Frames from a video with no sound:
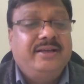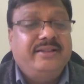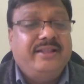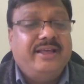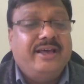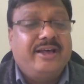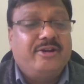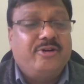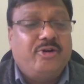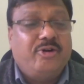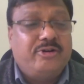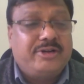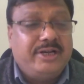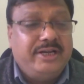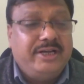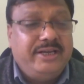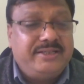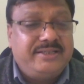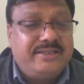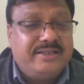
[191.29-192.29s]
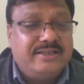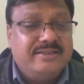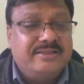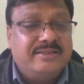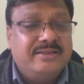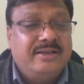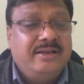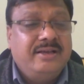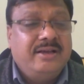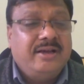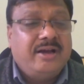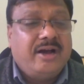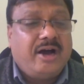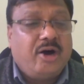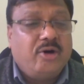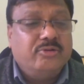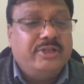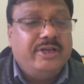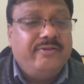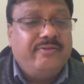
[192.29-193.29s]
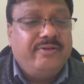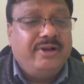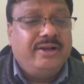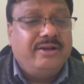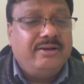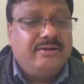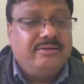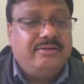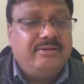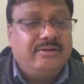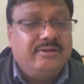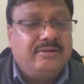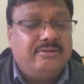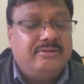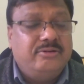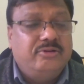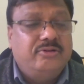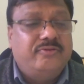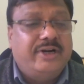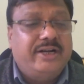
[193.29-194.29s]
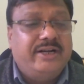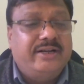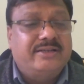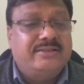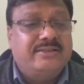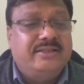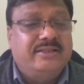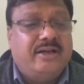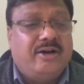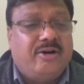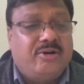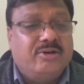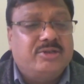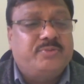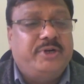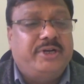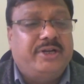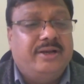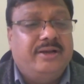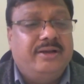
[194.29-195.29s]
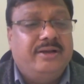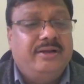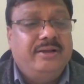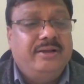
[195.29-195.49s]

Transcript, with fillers: They are not clinicians, how they will you know do wonders in the hospital